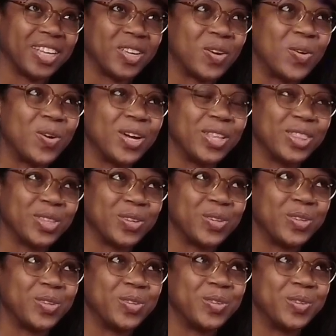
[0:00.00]
going
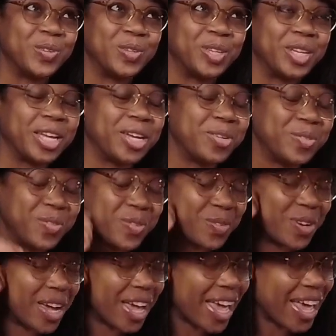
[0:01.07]
through,
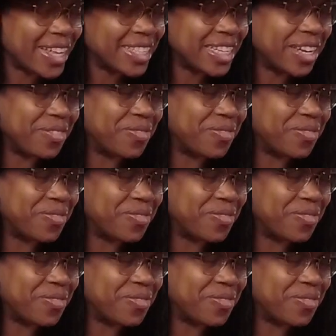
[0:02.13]
as an